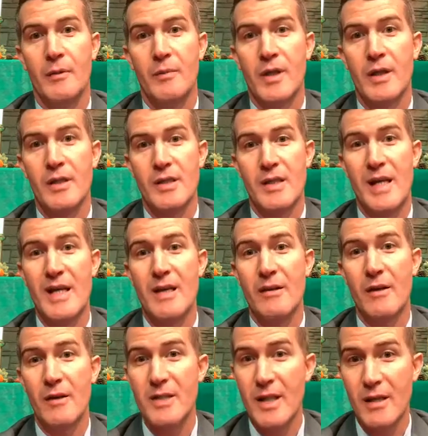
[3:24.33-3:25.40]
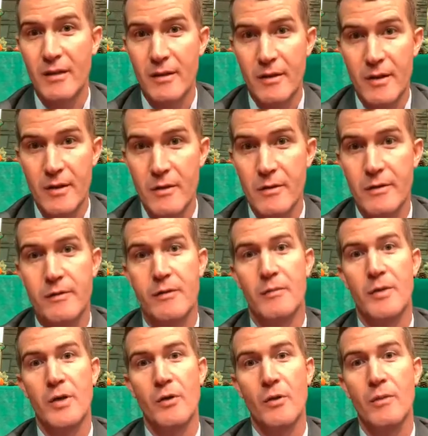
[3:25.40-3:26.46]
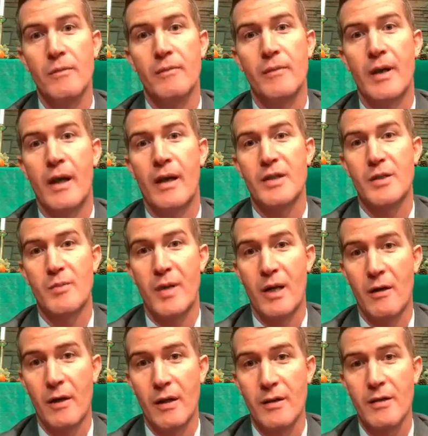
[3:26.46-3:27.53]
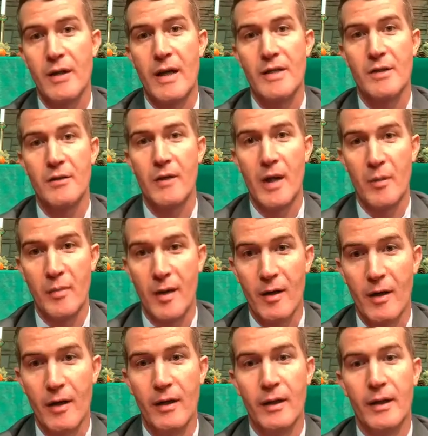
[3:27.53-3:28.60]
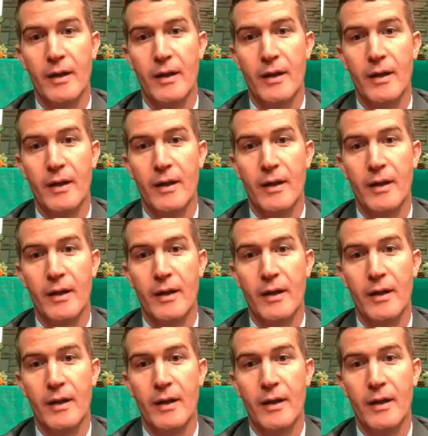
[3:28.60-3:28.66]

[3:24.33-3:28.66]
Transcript: because they're taking their cues from you as a parent, as a grandparent.